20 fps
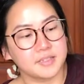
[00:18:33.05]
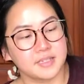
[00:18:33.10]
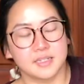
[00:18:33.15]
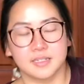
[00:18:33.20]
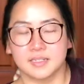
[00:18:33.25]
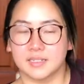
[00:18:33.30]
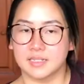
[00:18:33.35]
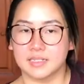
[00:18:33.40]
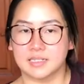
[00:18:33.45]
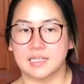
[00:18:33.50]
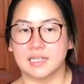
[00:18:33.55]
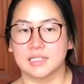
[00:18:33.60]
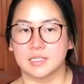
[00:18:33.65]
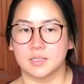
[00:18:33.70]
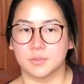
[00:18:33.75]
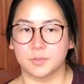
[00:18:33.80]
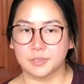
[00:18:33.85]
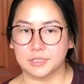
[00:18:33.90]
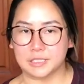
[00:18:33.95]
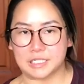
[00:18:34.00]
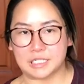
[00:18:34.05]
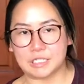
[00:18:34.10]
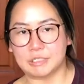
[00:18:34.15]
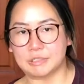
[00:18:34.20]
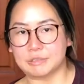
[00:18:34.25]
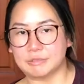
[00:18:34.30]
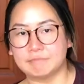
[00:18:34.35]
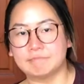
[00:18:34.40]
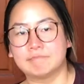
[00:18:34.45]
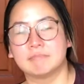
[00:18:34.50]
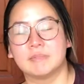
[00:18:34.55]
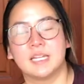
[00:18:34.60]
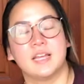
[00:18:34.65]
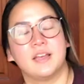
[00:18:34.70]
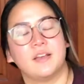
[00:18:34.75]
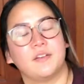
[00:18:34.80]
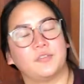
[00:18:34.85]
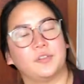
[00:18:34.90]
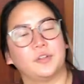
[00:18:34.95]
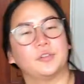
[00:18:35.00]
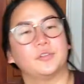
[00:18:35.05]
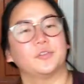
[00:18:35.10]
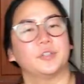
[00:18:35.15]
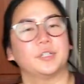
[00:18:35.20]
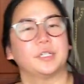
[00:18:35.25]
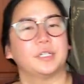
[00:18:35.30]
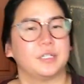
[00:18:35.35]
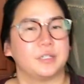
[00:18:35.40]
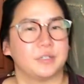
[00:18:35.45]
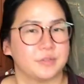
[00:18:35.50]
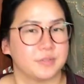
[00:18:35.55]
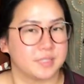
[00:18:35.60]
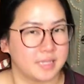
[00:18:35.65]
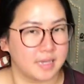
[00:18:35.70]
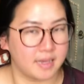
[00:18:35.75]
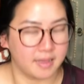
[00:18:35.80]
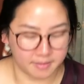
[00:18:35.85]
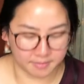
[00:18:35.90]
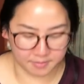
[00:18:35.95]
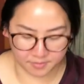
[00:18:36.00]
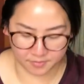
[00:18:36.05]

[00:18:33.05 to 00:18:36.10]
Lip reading: that's accessible to you, feel free to use that.